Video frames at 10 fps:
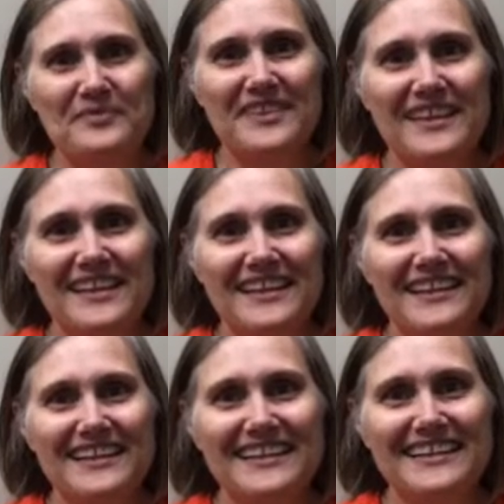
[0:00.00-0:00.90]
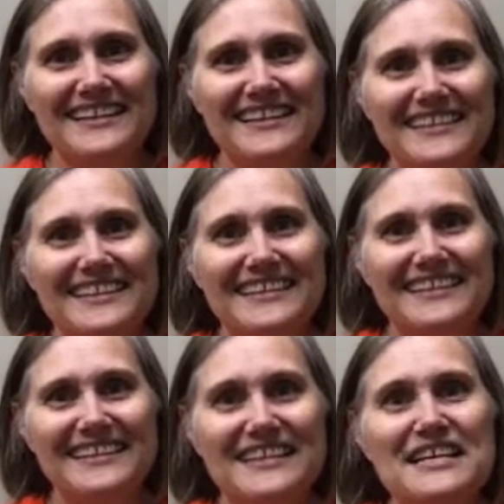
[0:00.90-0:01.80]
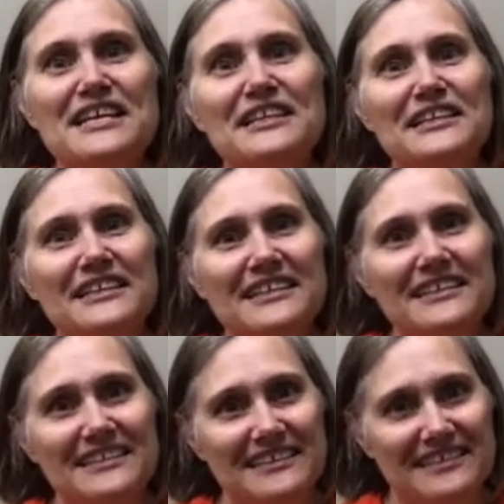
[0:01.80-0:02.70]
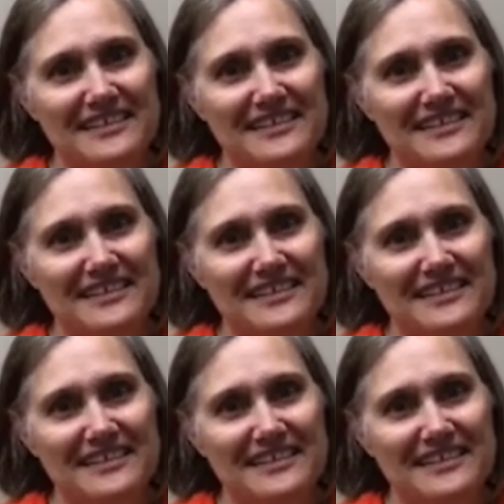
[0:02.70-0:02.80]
Okay, well, what's your name and where are you from?